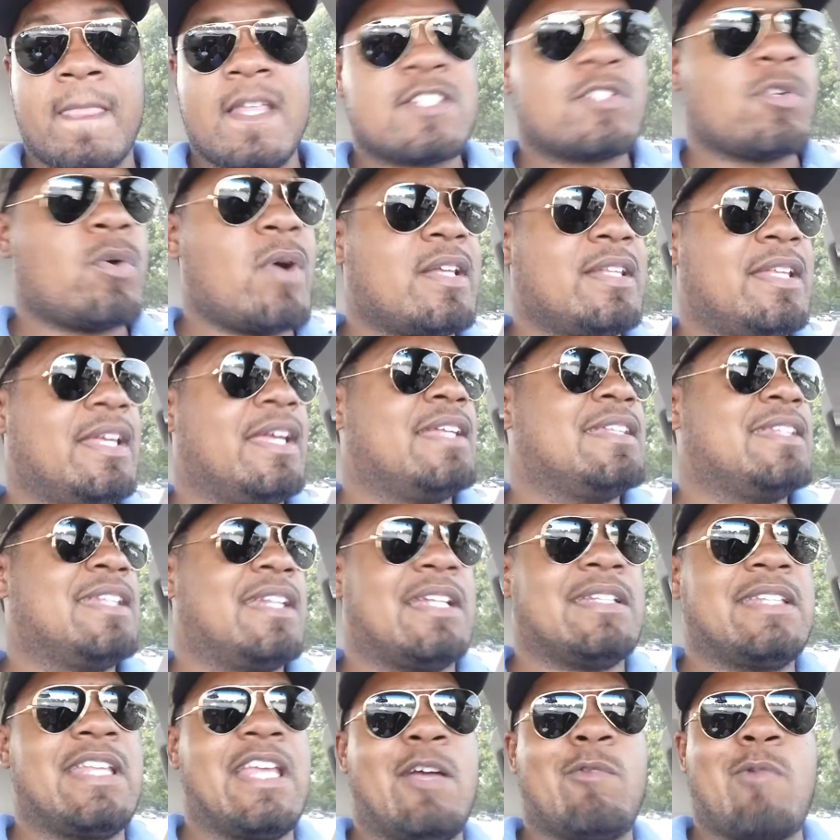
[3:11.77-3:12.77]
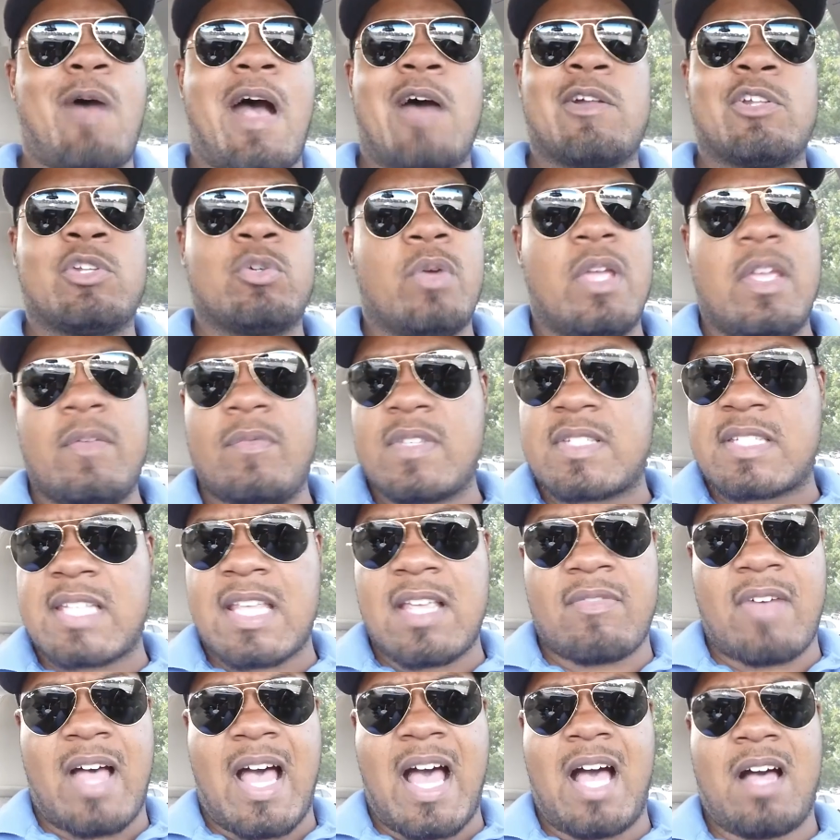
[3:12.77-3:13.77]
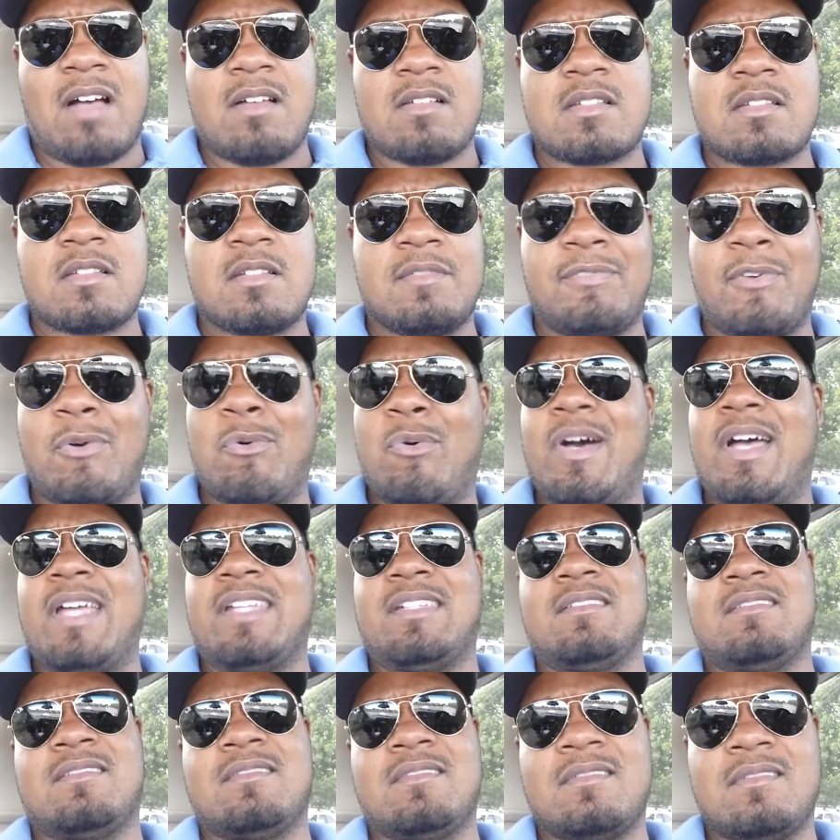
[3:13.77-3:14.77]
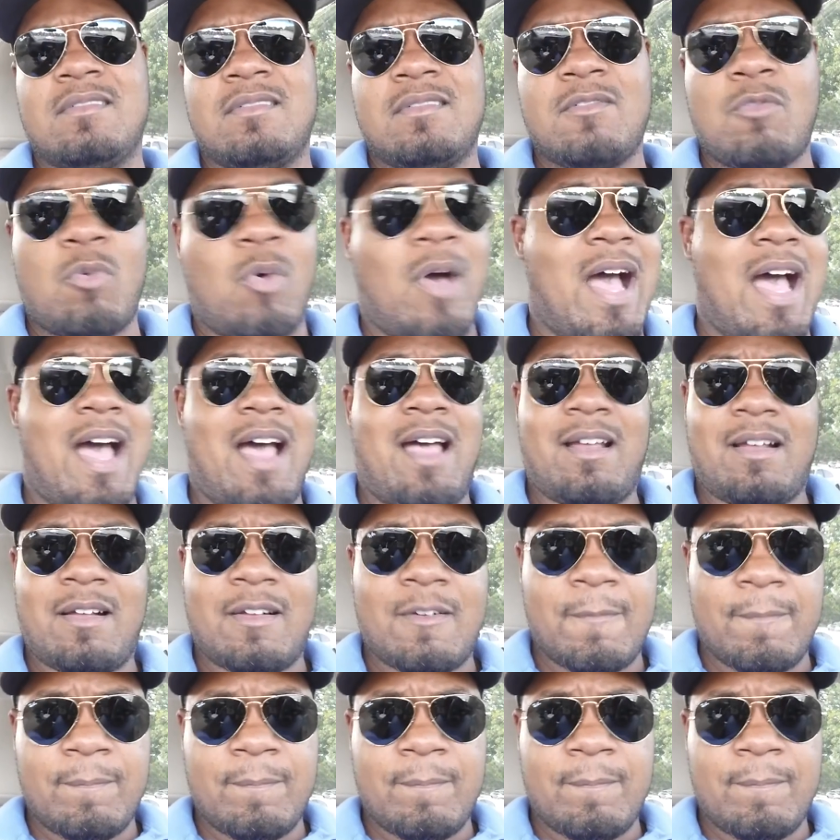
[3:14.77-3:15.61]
So at the end of the day, why do we even say vows? For what? Why?